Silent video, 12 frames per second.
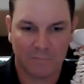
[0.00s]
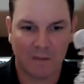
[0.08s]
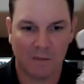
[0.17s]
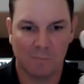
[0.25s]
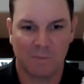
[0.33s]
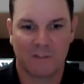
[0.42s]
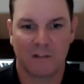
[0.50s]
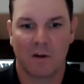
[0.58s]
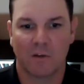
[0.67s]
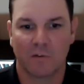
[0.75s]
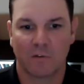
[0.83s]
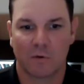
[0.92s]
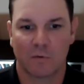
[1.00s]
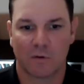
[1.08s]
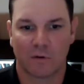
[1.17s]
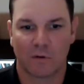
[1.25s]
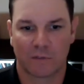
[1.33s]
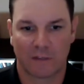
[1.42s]
But then also
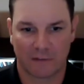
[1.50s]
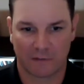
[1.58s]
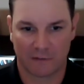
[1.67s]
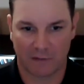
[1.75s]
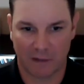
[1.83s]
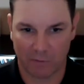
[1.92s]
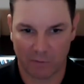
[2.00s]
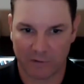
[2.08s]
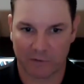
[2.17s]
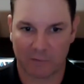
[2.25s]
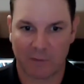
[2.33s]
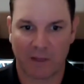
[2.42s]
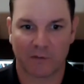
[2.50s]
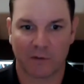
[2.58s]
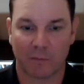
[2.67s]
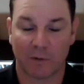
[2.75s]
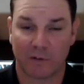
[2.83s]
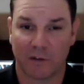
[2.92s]
there are things like we talked about,
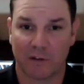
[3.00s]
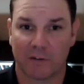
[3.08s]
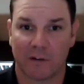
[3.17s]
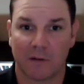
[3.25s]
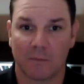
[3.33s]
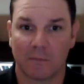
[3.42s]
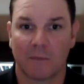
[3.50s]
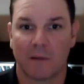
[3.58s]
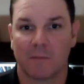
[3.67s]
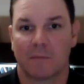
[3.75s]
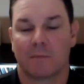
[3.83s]
subluxation, and